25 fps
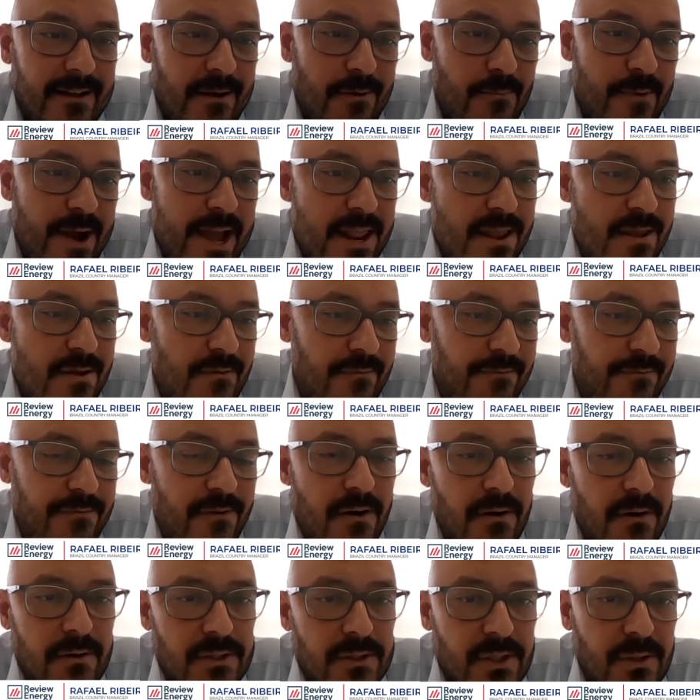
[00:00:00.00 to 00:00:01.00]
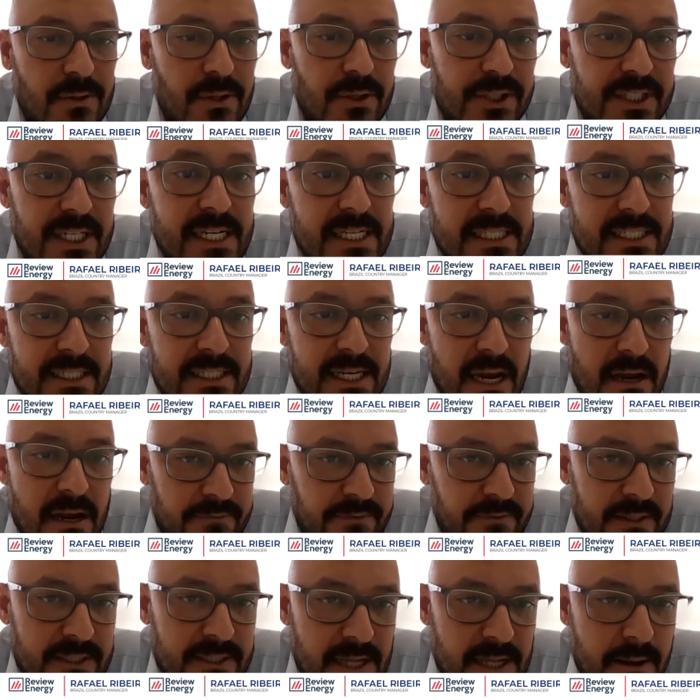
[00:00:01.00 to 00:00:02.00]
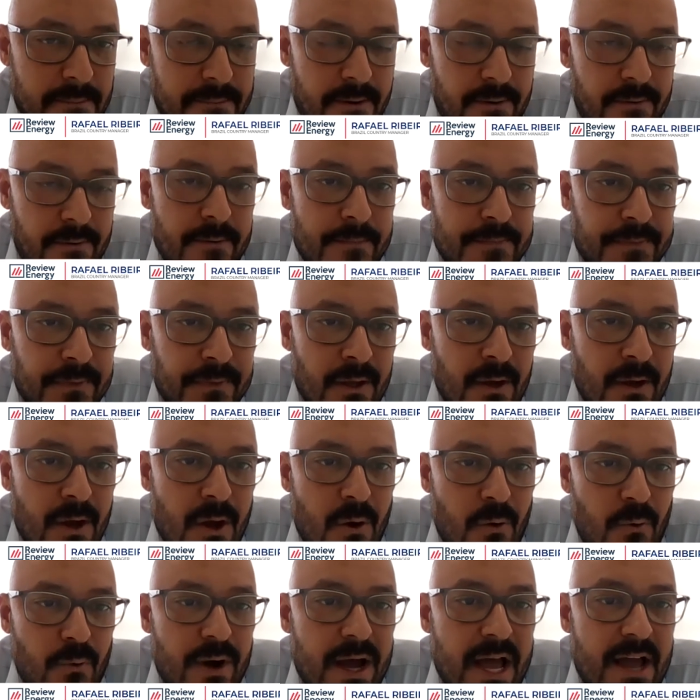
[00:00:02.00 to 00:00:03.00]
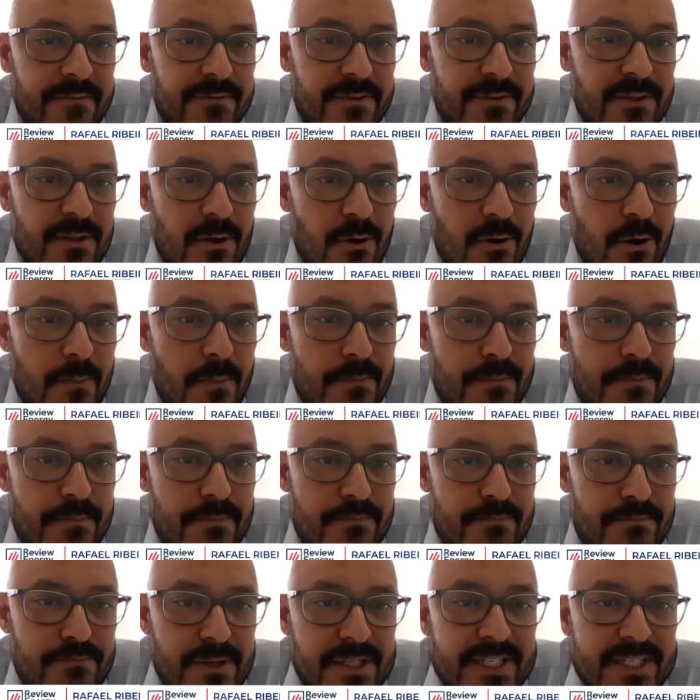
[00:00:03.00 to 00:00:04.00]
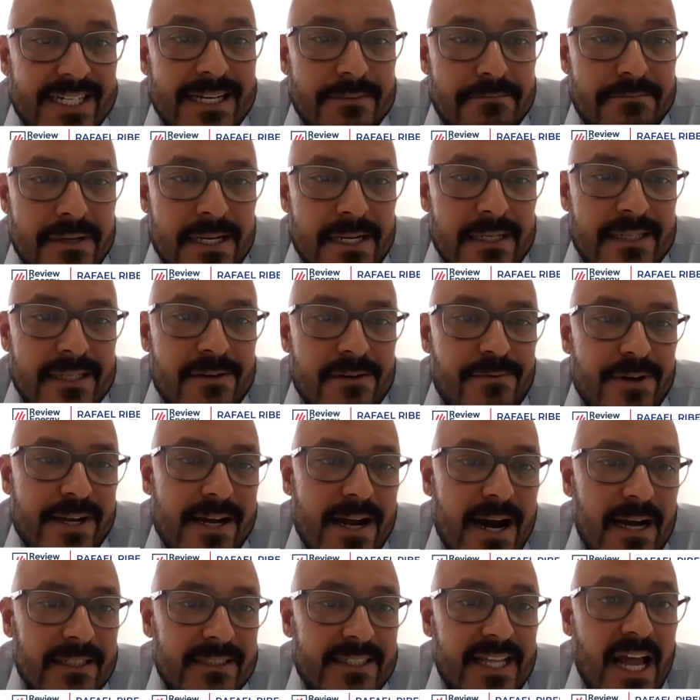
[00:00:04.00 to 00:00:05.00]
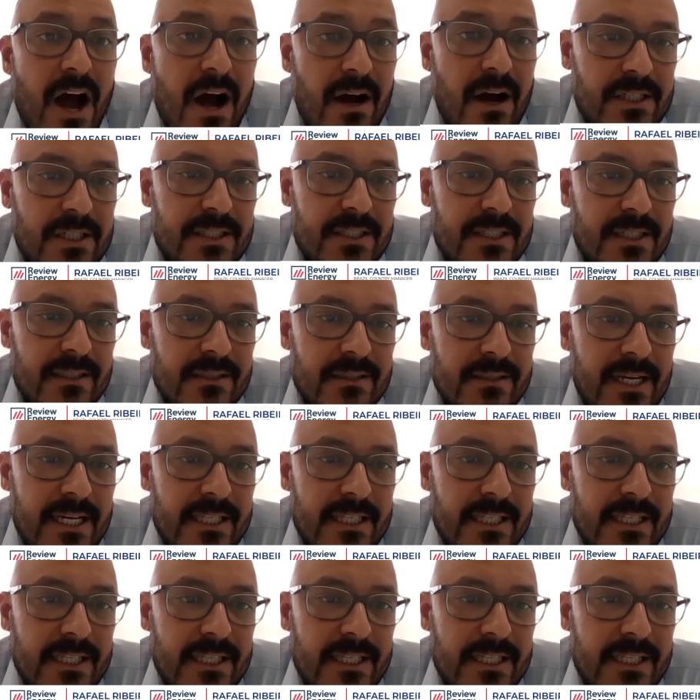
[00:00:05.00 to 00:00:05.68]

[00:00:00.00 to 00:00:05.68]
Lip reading: When you focus on utility scale, for example, we have no predictability regarding the auction.